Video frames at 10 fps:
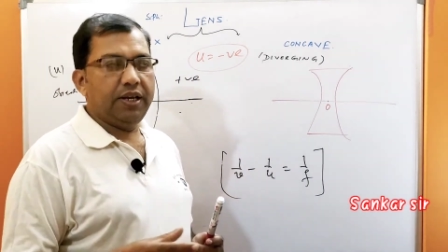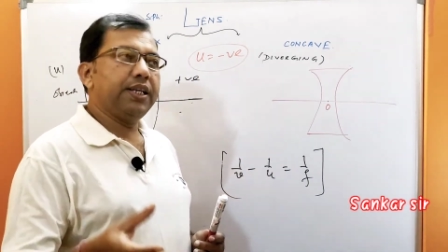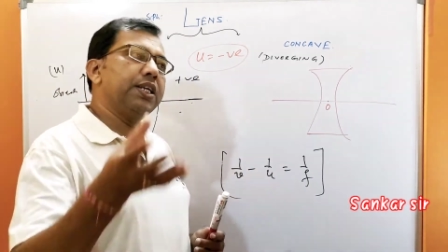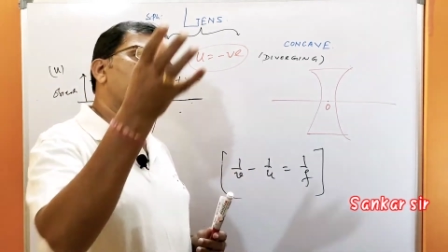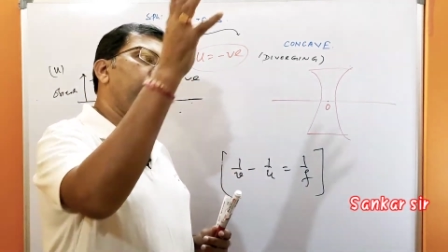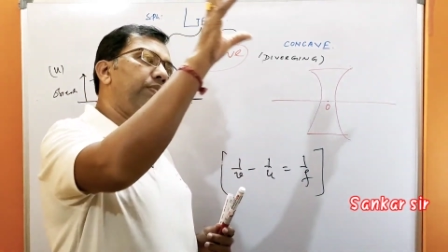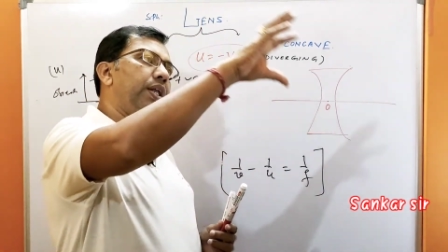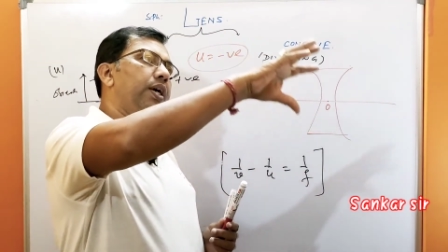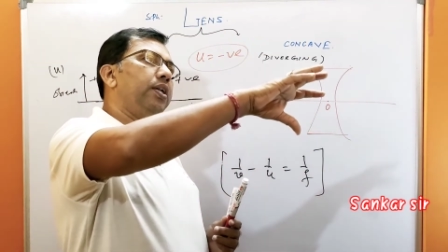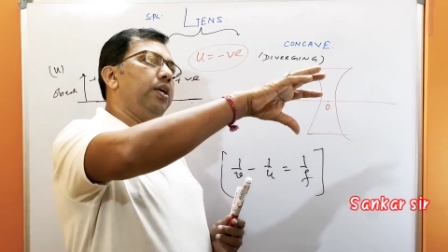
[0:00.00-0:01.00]
In case of
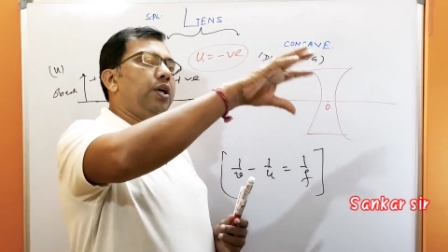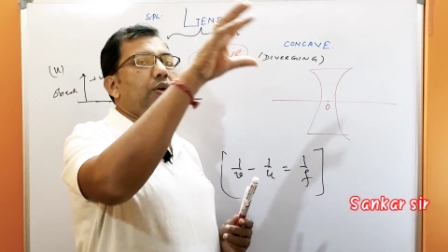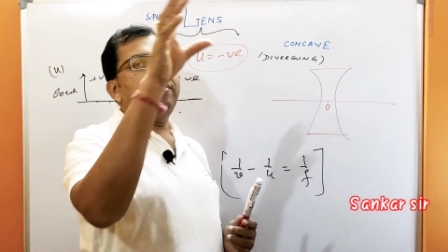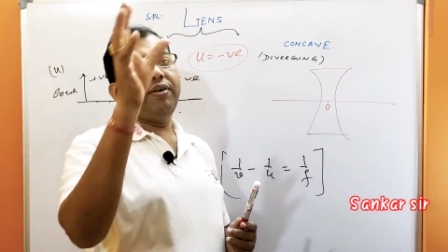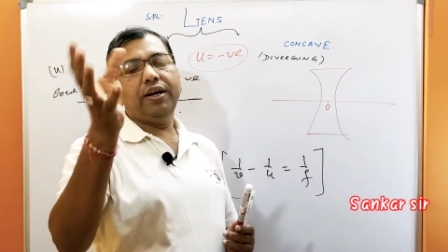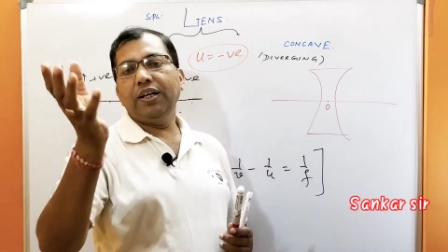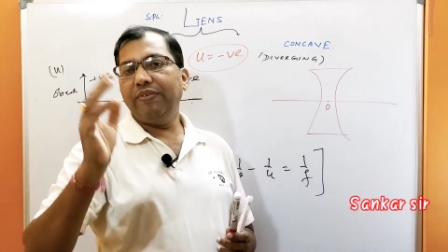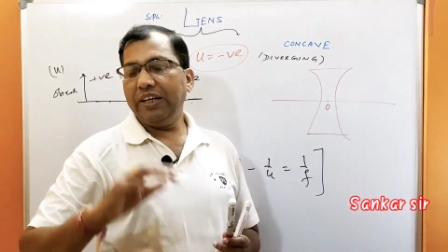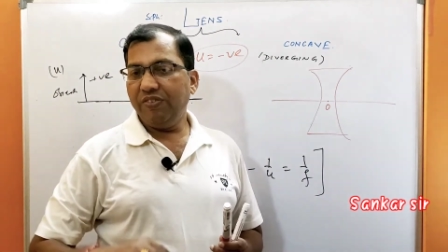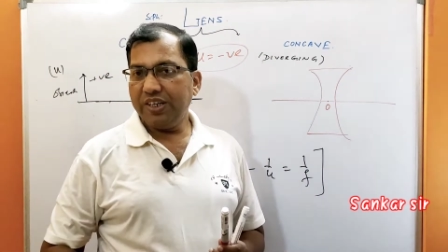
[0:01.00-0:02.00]
mirror, you have done
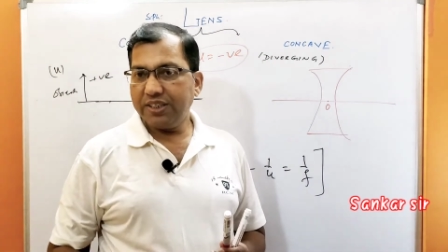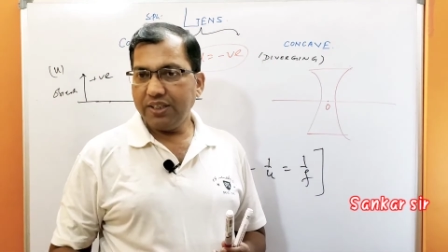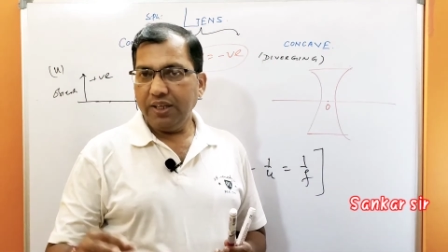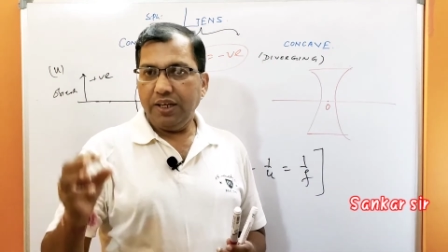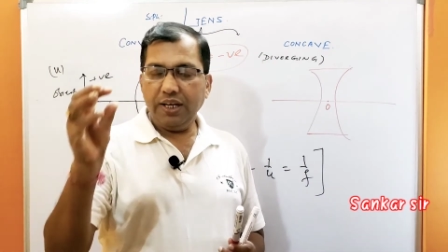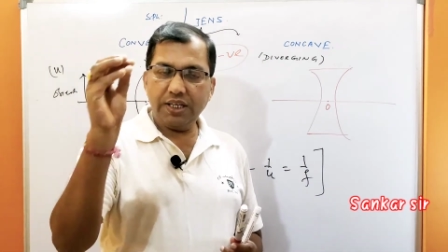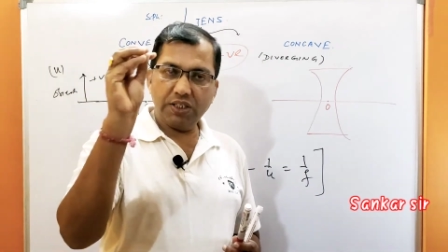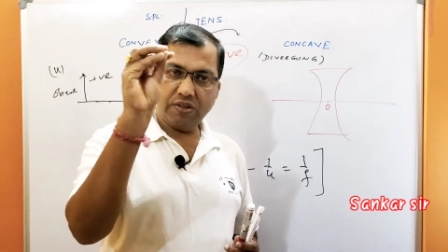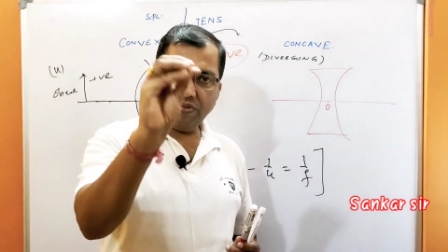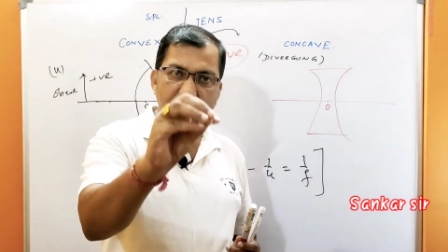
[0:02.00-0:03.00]
the magnification. In
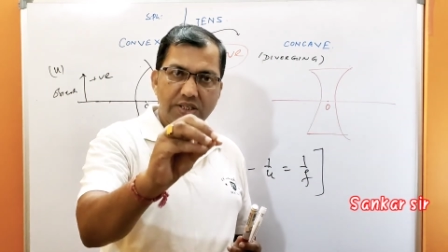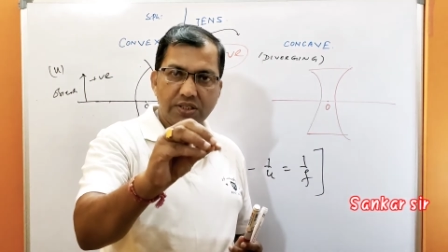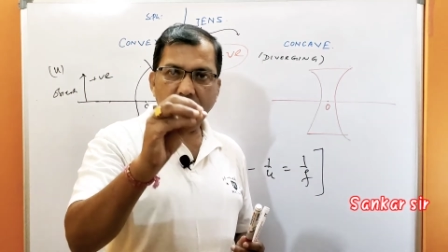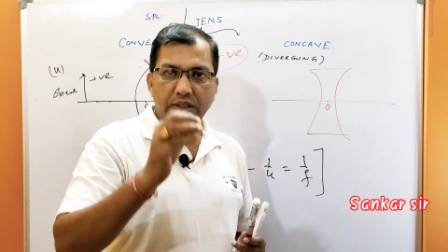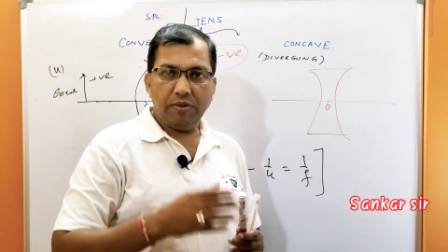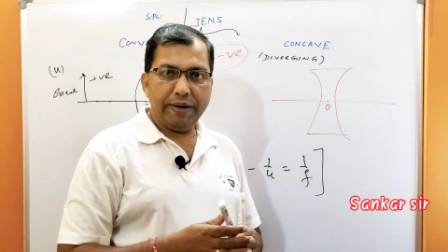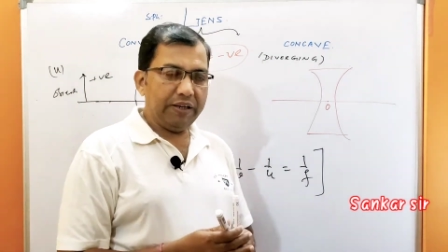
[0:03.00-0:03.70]
case of lens, the